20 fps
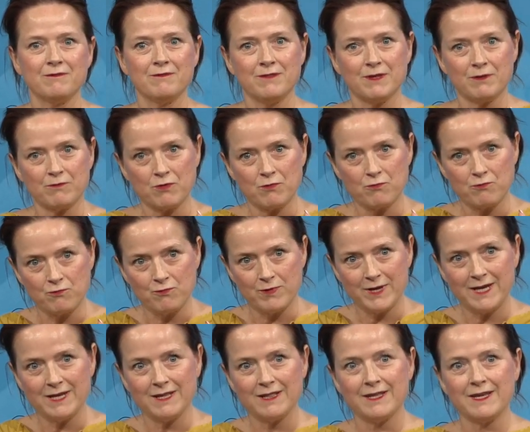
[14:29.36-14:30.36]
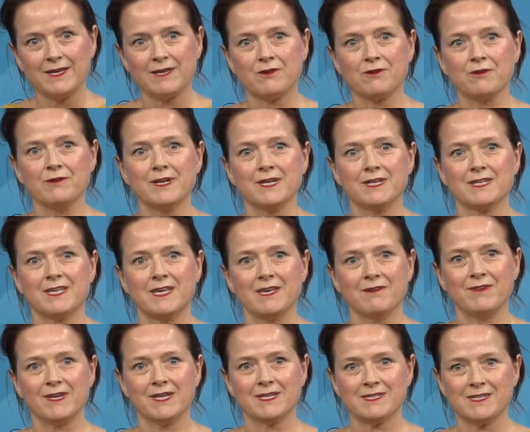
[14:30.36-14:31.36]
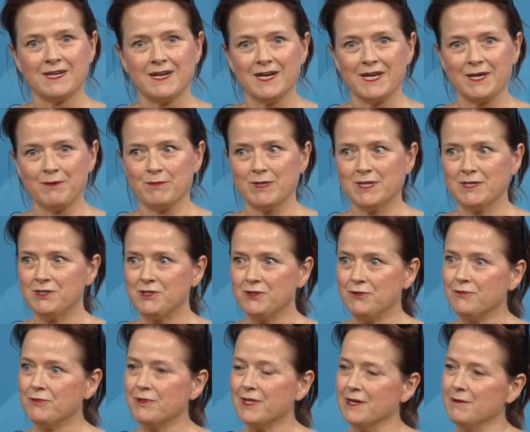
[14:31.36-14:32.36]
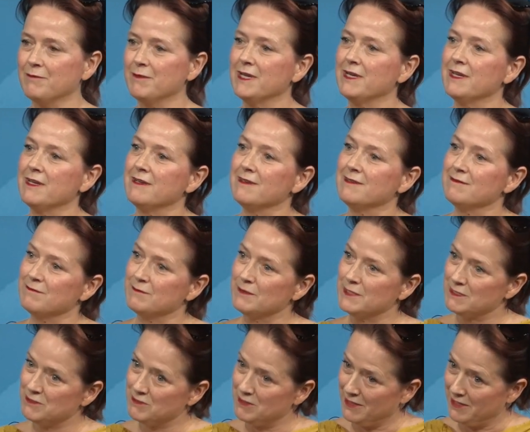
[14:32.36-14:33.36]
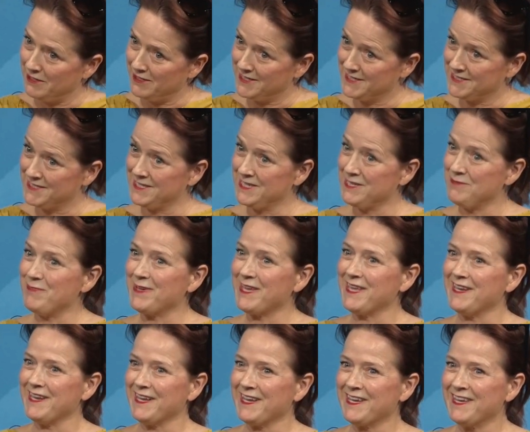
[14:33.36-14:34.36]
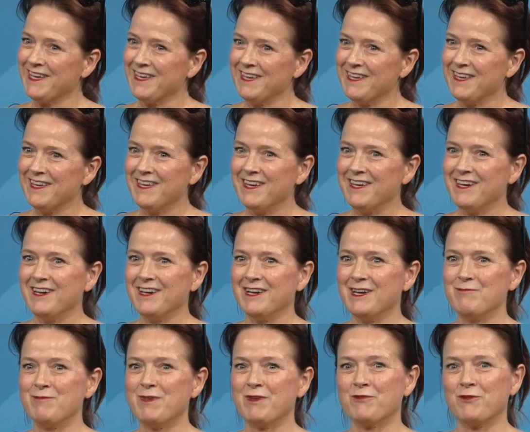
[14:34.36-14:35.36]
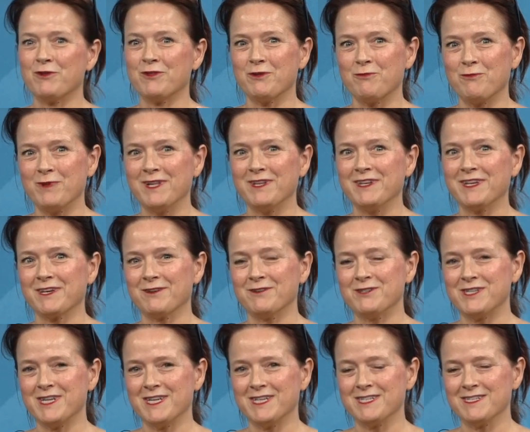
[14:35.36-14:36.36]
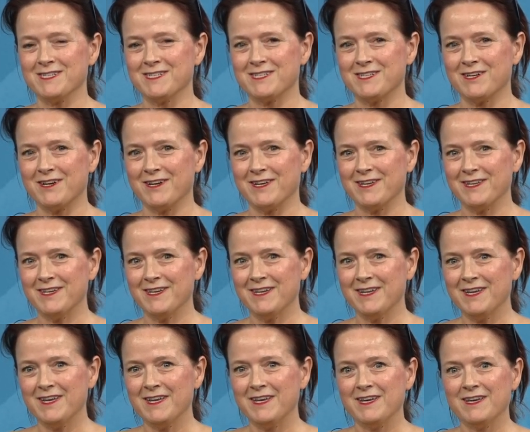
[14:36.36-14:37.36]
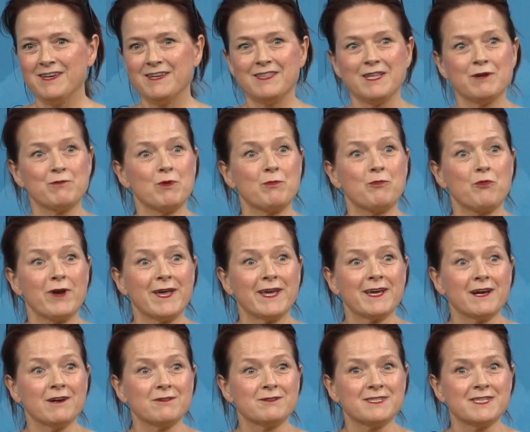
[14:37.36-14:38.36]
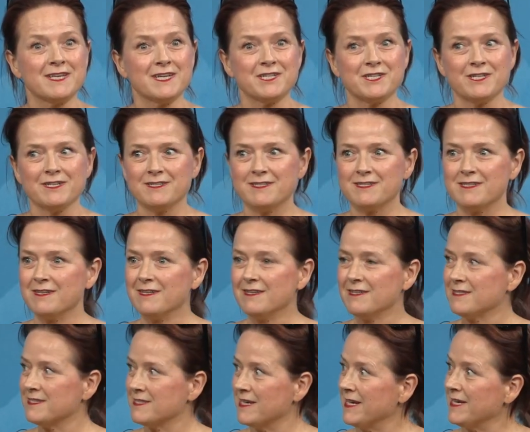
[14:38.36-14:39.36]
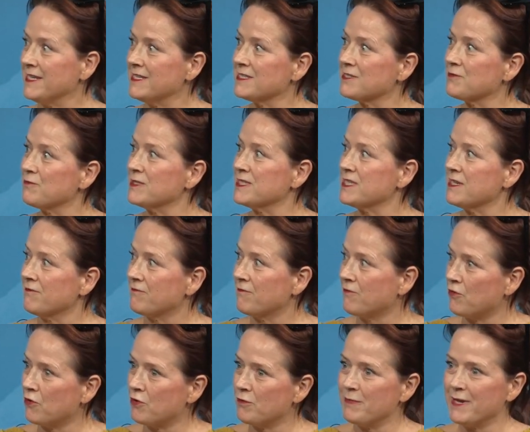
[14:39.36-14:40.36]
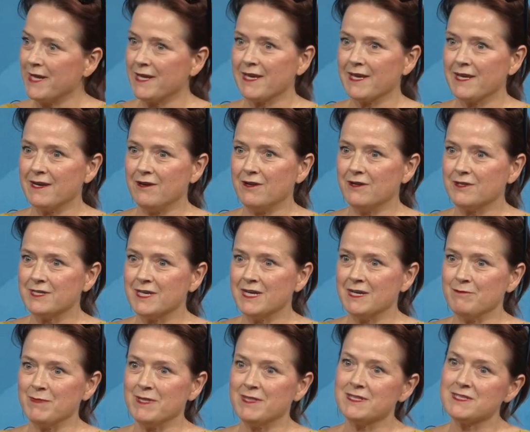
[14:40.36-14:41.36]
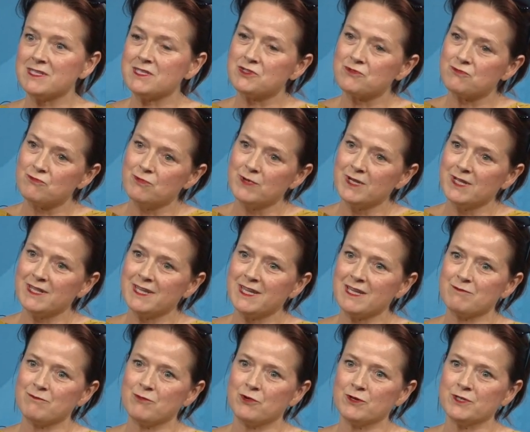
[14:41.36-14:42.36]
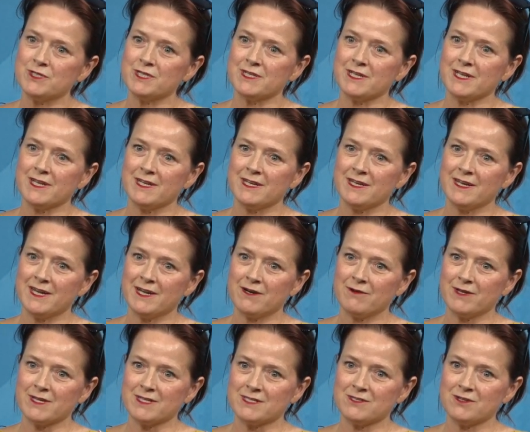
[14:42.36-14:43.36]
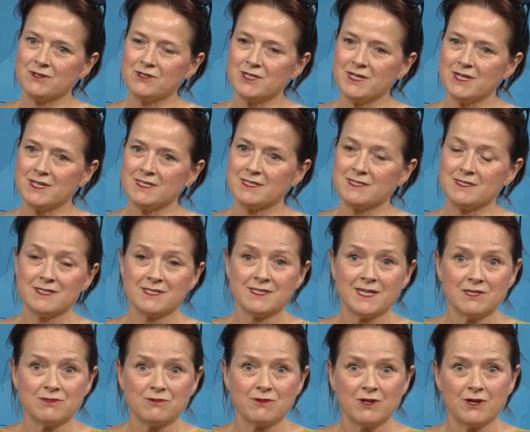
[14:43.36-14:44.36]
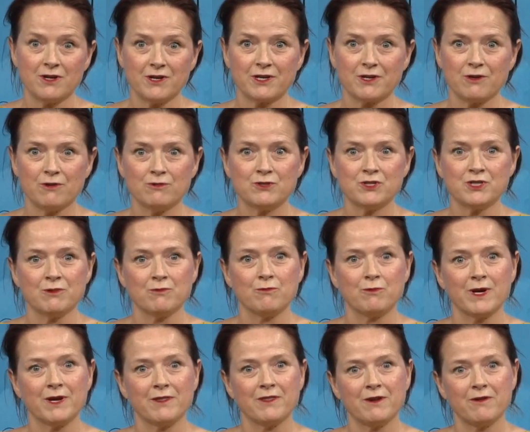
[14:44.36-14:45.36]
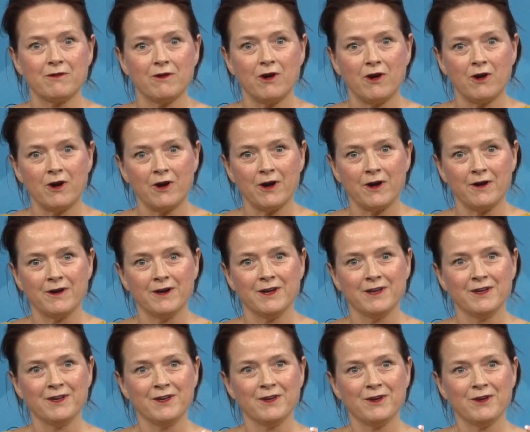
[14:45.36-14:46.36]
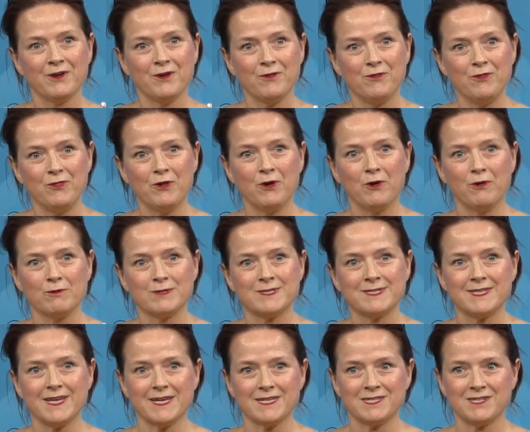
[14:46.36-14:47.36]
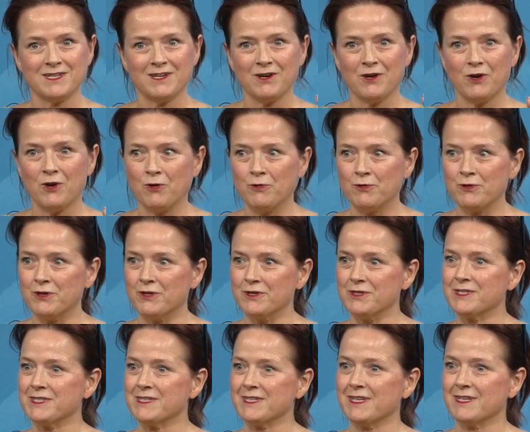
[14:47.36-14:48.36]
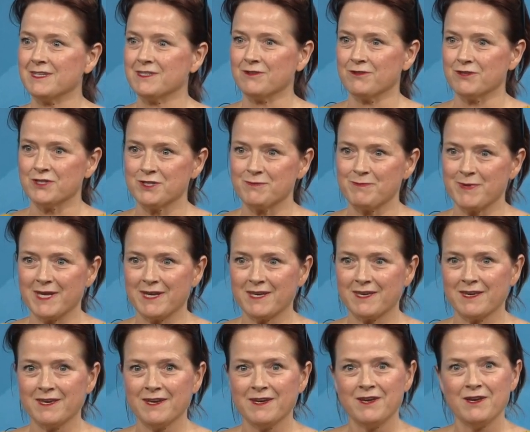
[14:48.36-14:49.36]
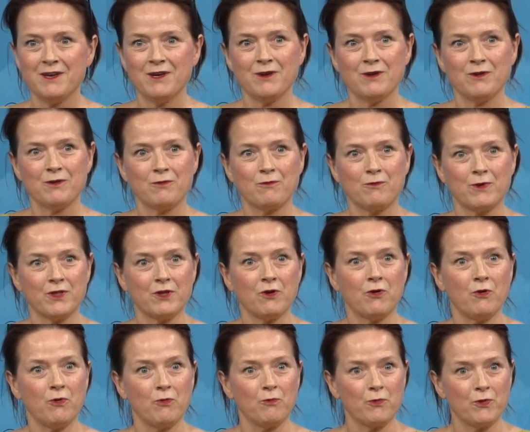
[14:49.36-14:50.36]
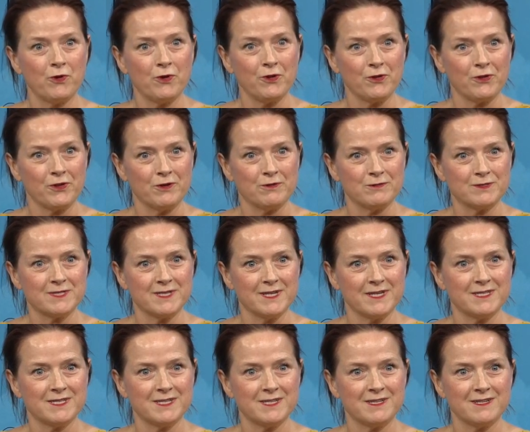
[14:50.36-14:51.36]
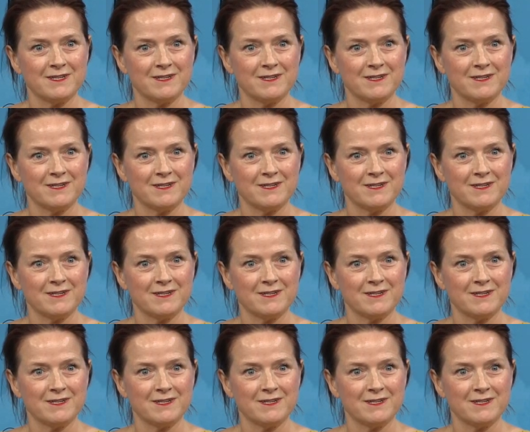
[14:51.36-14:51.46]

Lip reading: They were really good at giving time to them, at least in the beginning, before the real negotiations started. There were breakout sessions. Science was informing at all time. And this is really important in an area such as the Central Arctic Ocean, where there are no set owners, so to speak, where the whole world owns it,